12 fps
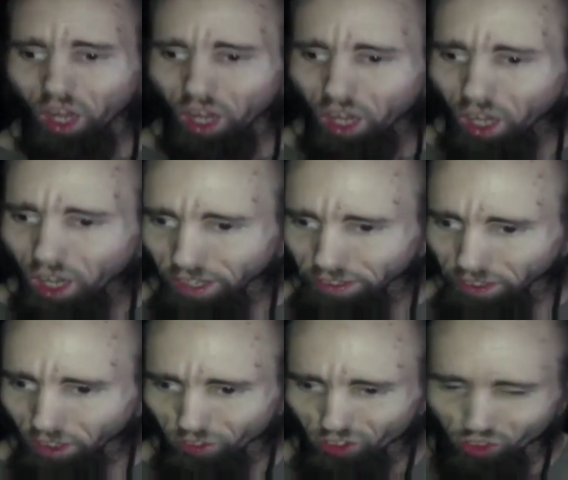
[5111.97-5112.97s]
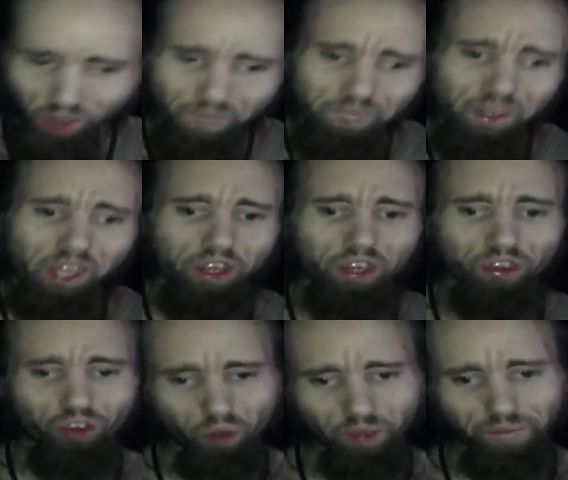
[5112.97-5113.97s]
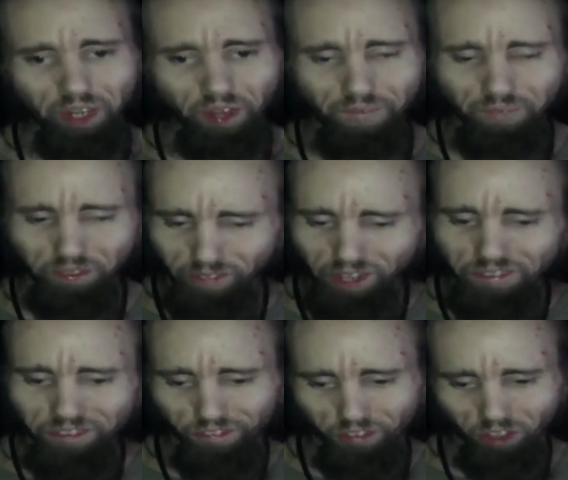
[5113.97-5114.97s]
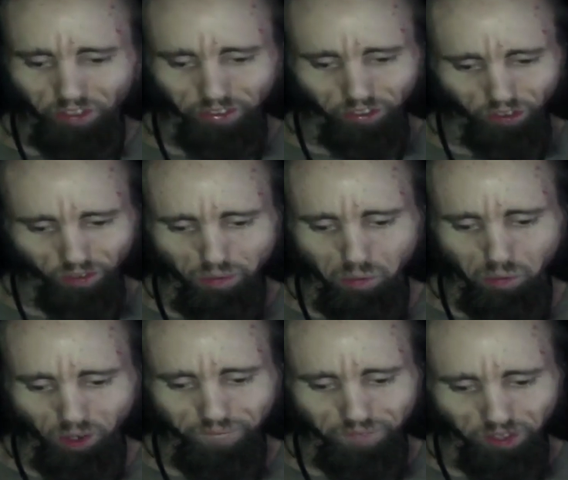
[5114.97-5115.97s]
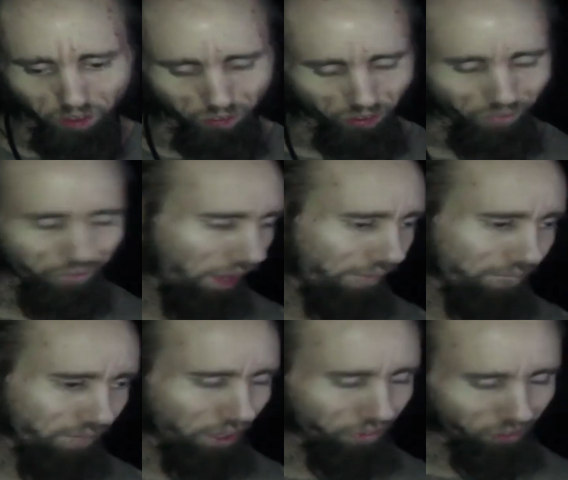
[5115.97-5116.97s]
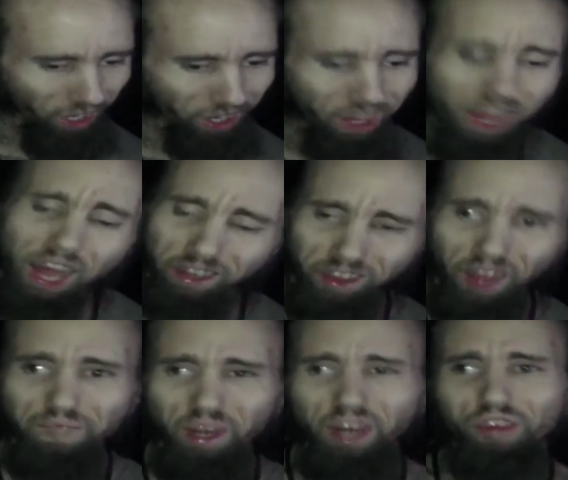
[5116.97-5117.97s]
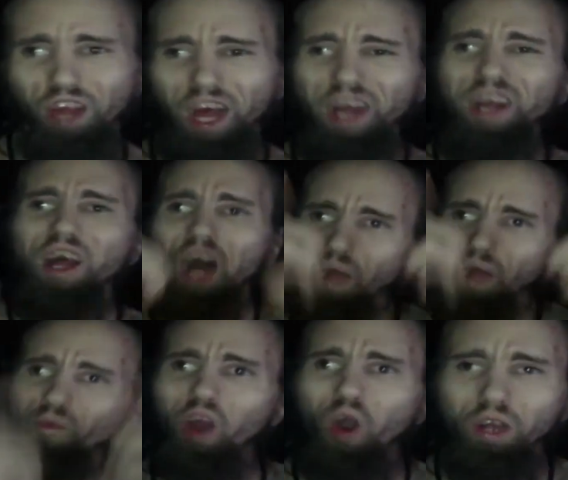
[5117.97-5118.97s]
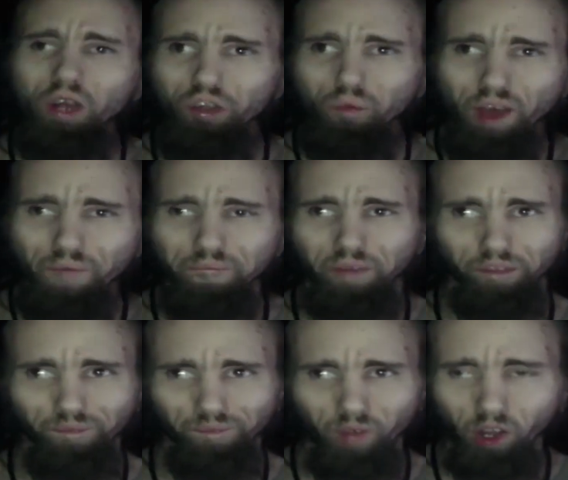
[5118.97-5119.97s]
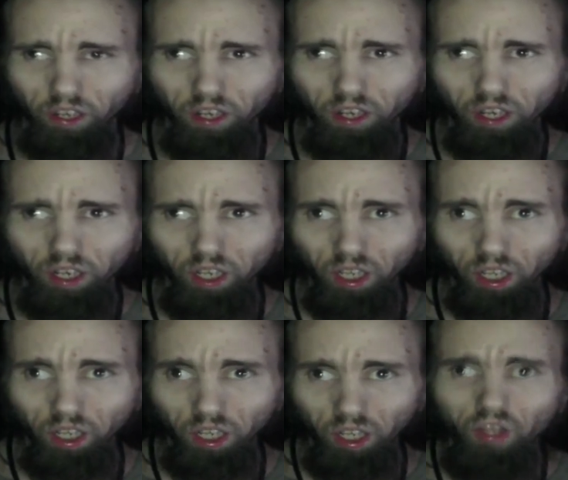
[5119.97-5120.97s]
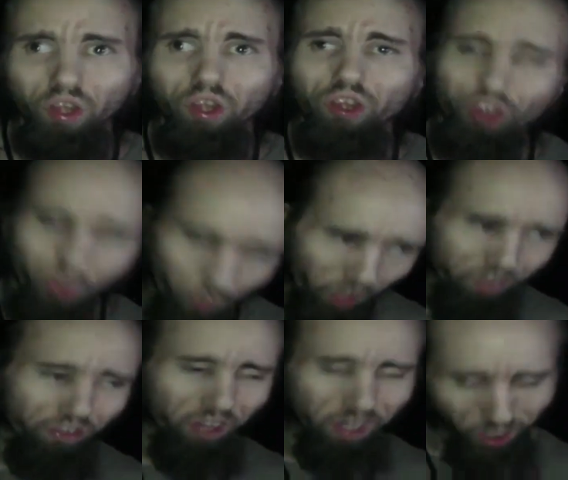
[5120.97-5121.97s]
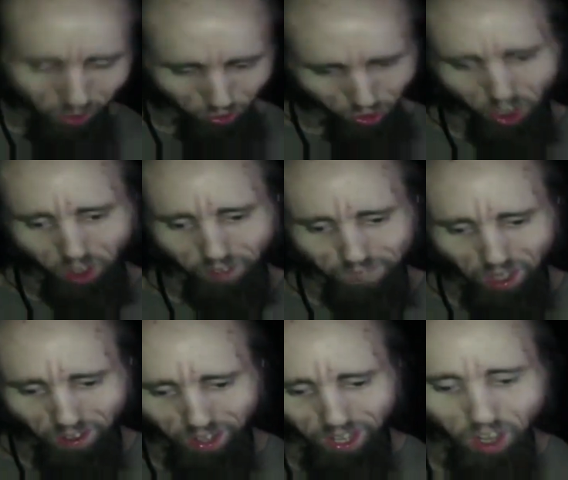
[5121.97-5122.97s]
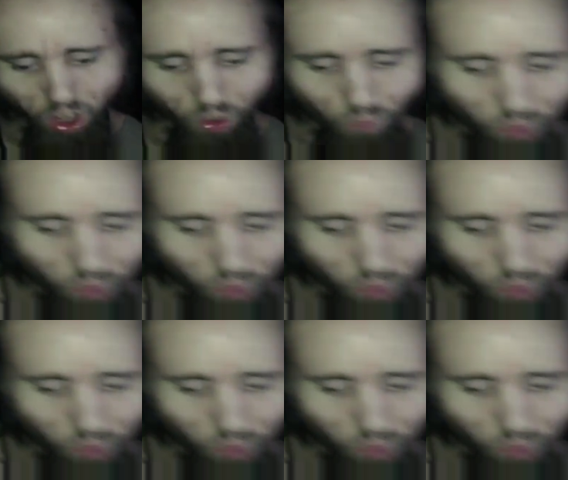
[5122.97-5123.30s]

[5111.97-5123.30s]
Alright y'all, so I'm making this quick video because I just saw the 3-part videos of Death by Design. And Death by Design, I'm calling you out, motherfucker. You want to sit there and talk about how